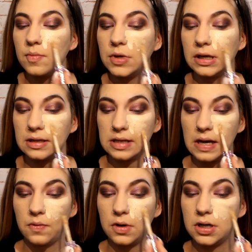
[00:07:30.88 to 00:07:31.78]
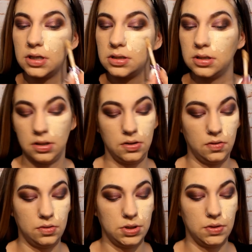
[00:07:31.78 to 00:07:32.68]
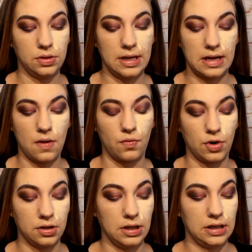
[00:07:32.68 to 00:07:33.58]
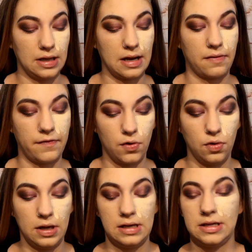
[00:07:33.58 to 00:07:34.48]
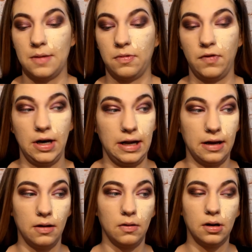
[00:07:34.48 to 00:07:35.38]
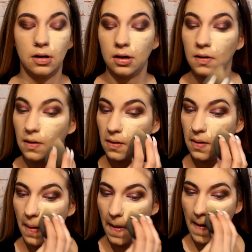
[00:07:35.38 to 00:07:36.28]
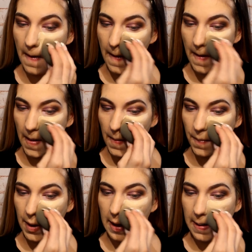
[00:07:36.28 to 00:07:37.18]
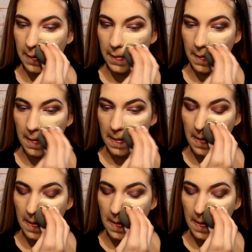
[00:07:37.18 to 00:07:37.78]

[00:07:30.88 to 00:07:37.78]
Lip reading: because I want to do like a really like full in-depth video about